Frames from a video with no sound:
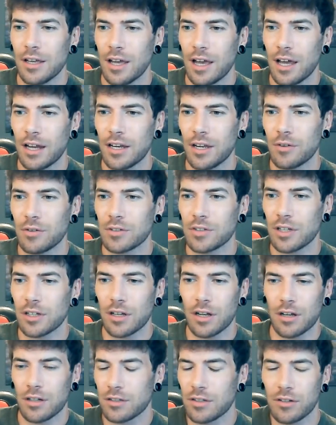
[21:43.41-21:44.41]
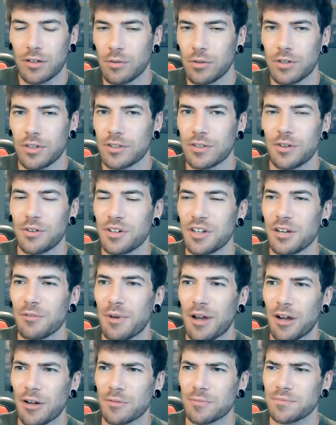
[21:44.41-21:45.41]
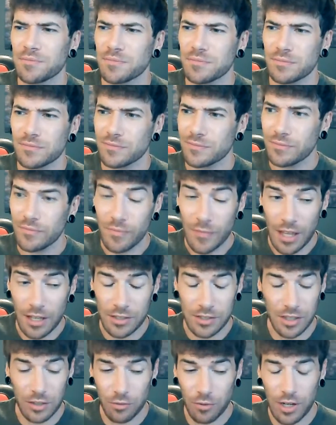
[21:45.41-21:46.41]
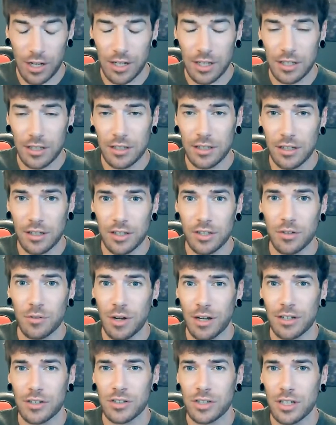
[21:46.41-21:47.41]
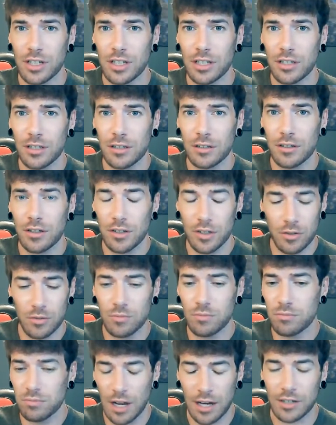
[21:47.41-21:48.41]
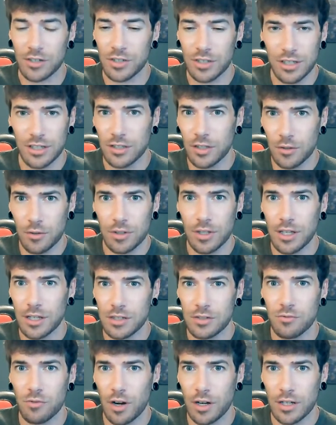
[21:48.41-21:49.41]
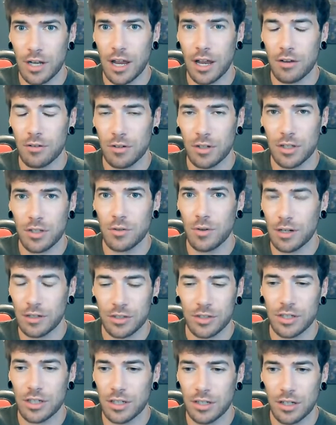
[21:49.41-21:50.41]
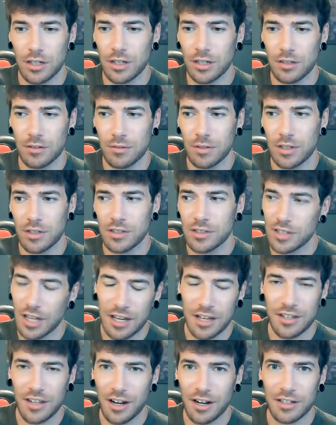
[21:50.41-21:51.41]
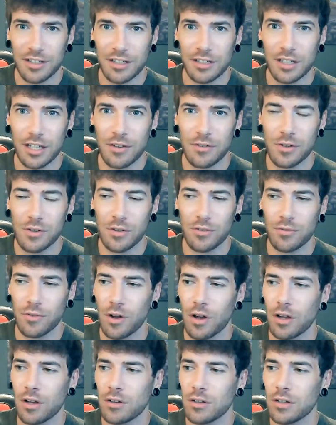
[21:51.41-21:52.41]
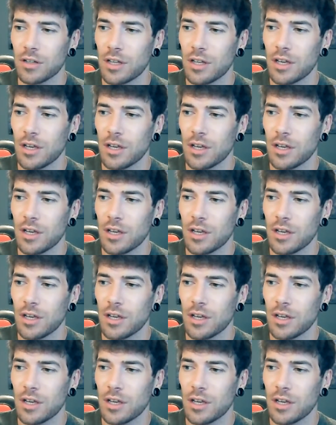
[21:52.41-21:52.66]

And he was like, "Oh, I don't know what you're talking about." I said, "Really? Are you actually doing this right now? Are you actually gonna say that I didn't give you the file?"